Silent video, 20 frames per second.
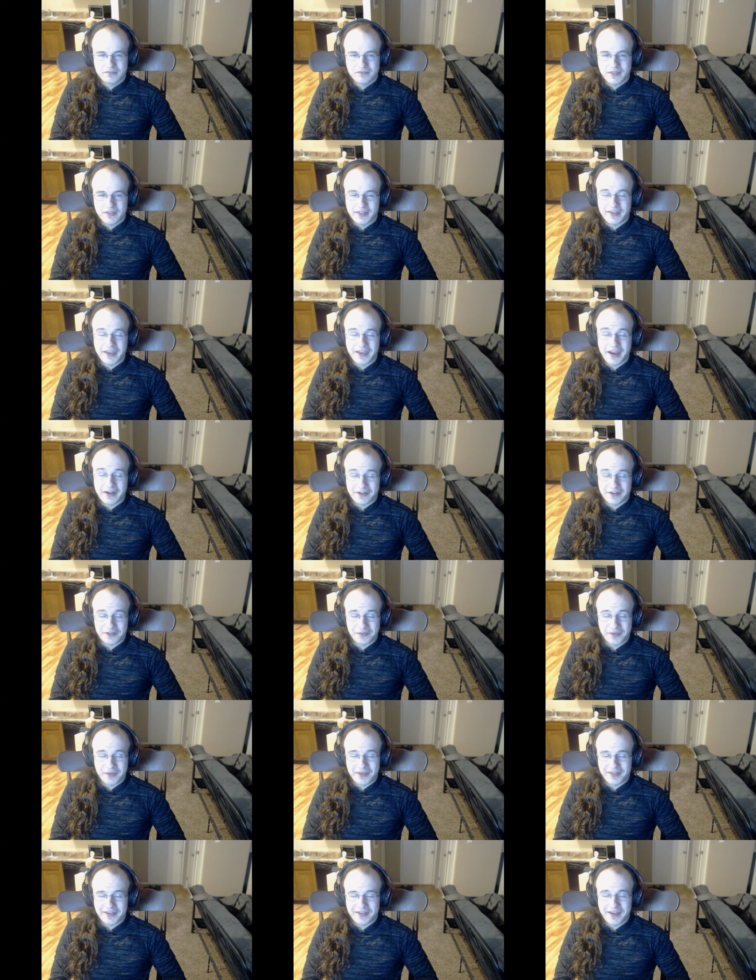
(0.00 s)
And the characters,
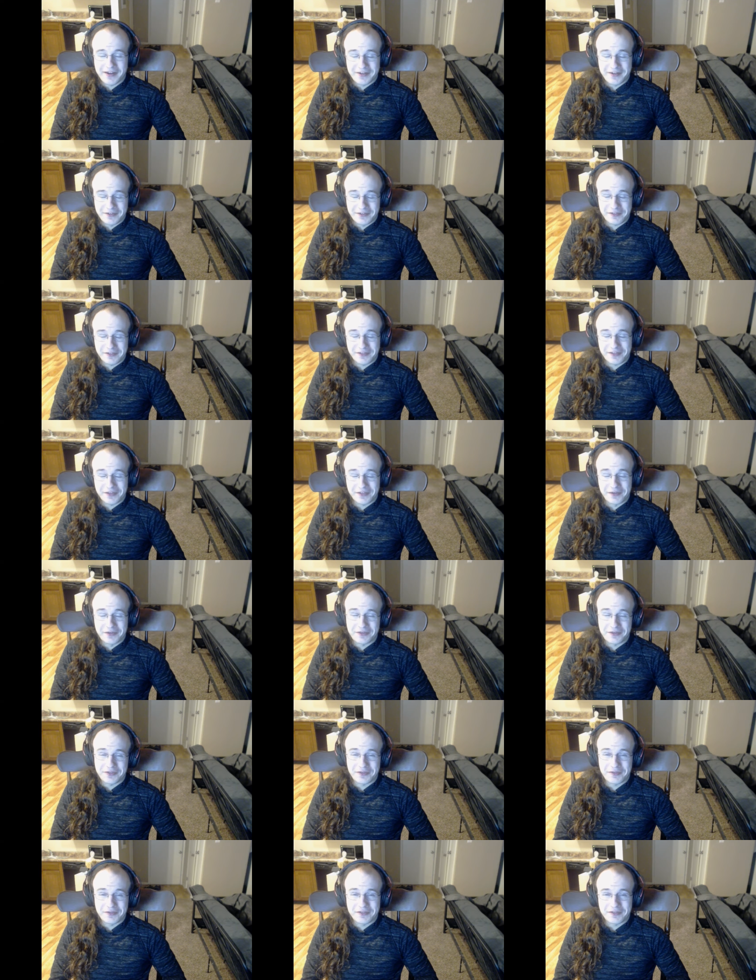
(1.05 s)
man, the characters are so,
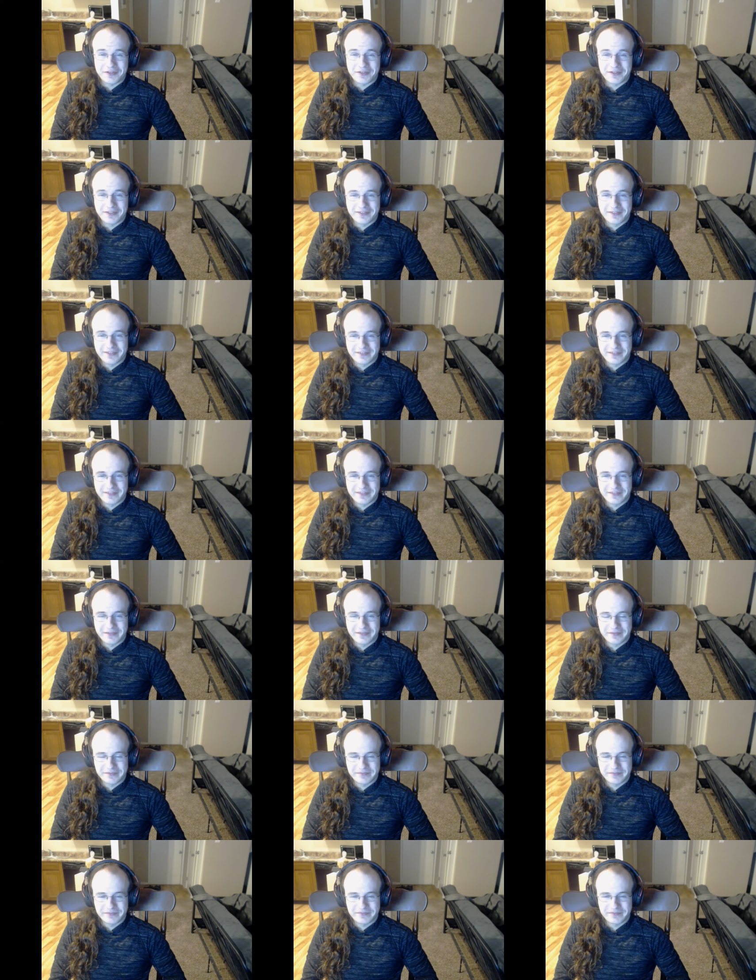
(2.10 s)
so good.
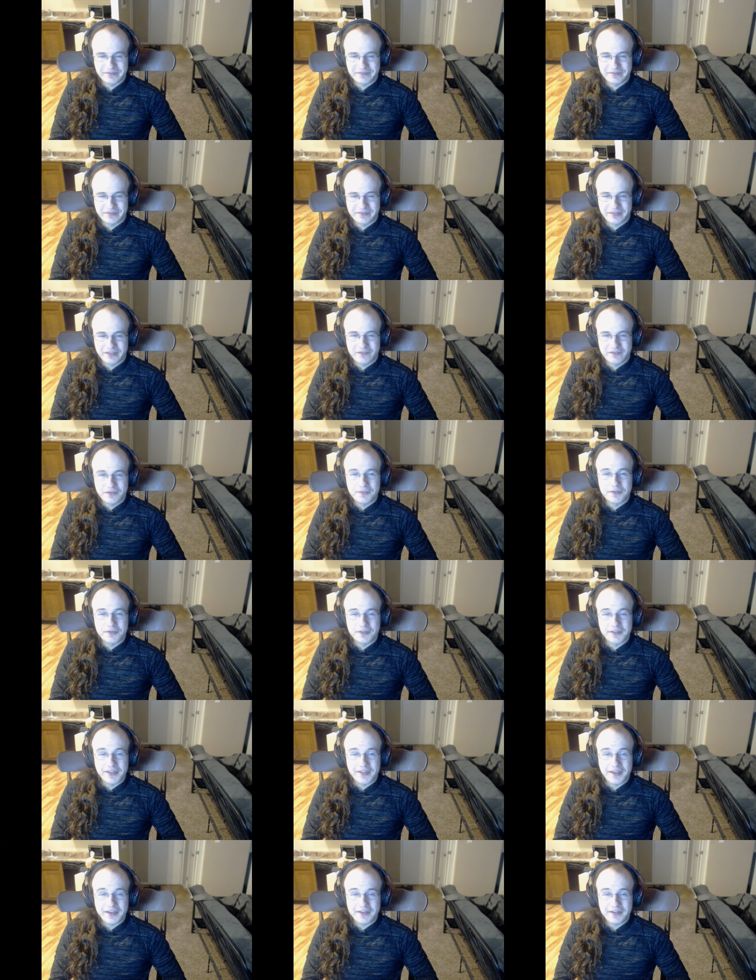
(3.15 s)

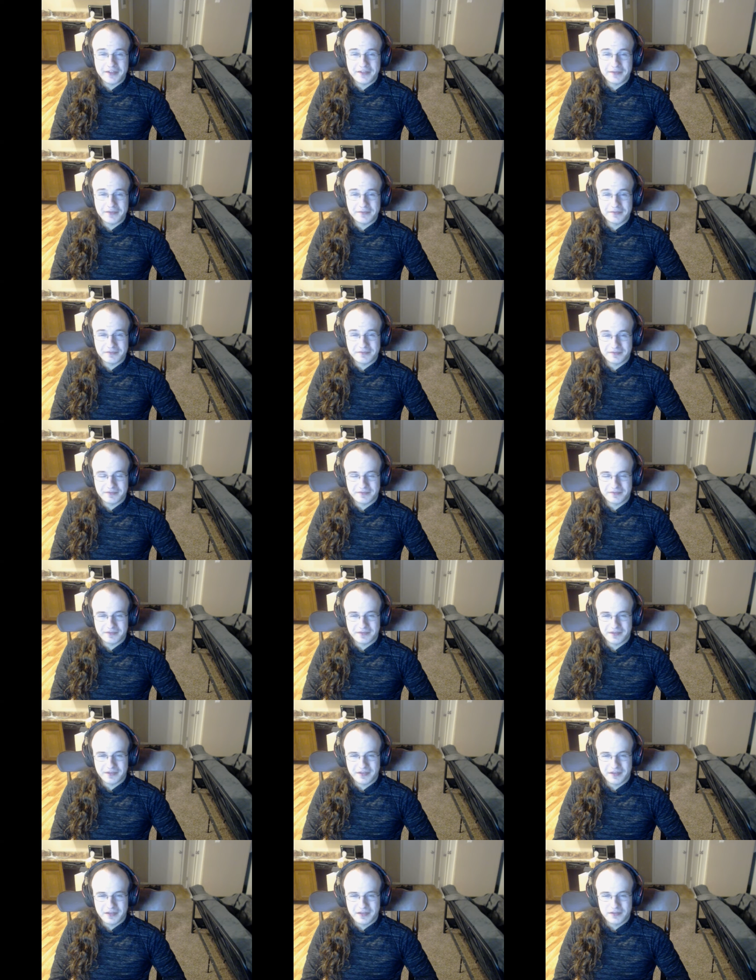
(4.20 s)
Zidane,
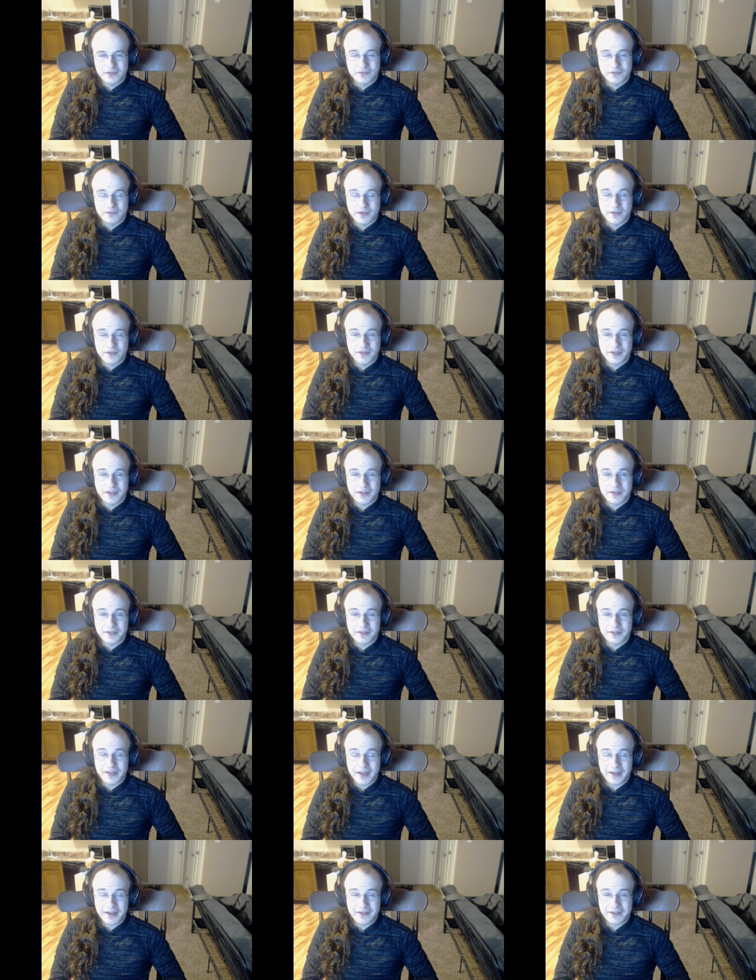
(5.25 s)
Vivi, to
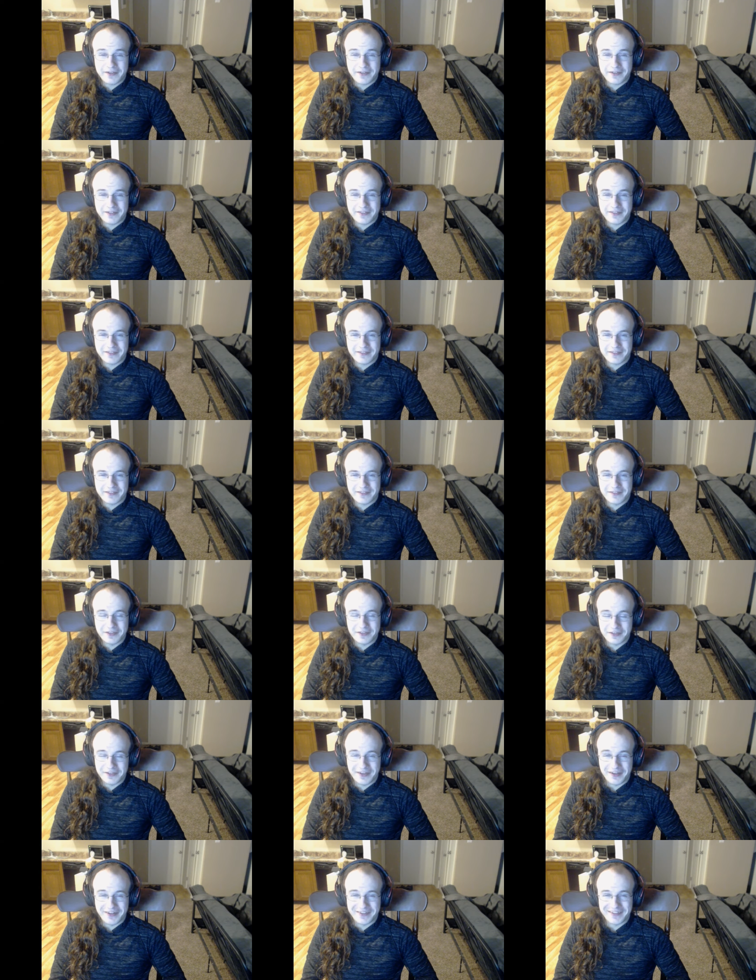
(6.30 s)
Dagger,
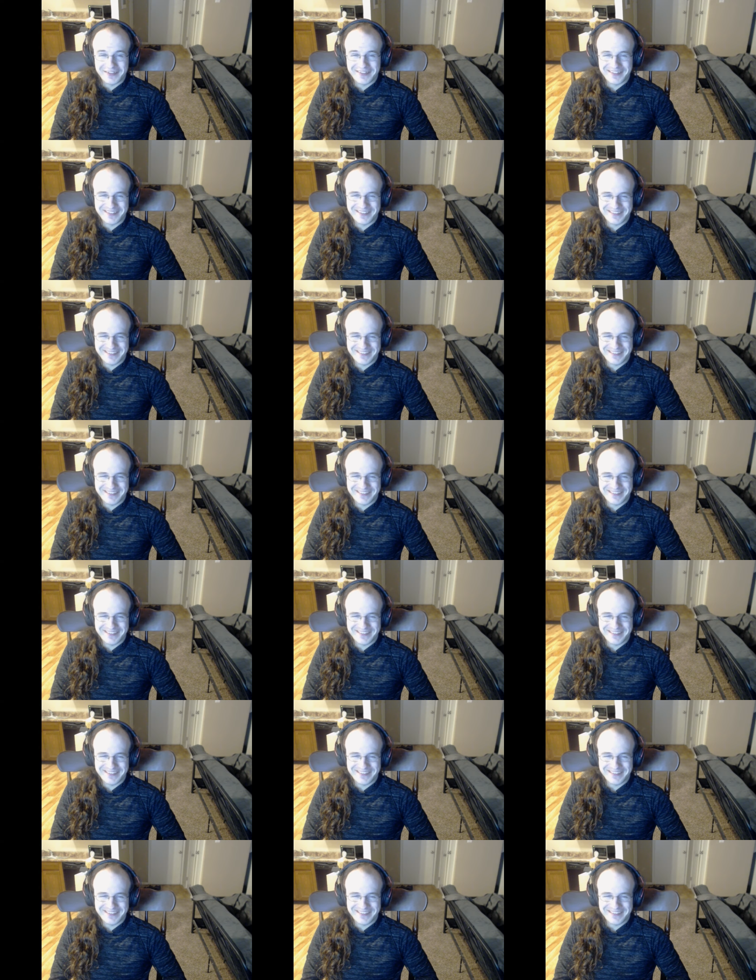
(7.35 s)
Steiner.